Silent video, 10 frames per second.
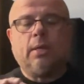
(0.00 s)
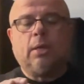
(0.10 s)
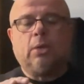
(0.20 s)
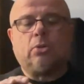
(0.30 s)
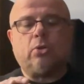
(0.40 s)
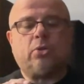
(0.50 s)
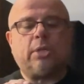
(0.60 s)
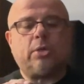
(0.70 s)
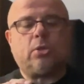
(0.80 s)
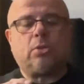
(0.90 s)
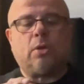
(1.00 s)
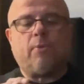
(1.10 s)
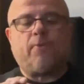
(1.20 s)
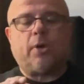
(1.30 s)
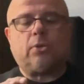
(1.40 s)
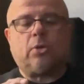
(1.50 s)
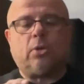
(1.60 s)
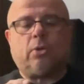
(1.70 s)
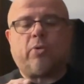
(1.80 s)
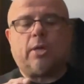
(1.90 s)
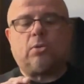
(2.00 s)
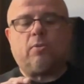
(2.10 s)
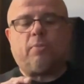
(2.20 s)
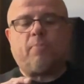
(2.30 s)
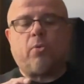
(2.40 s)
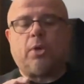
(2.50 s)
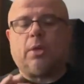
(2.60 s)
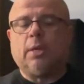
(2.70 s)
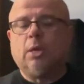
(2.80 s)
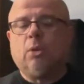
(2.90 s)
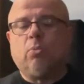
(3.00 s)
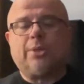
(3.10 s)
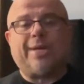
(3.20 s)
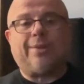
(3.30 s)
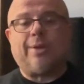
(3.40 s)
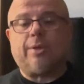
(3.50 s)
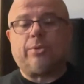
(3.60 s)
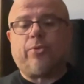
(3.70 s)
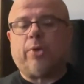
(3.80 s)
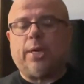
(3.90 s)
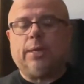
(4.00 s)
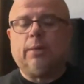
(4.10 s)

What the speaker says: So you set your subwoofer for a certain crossover point, which I think is great.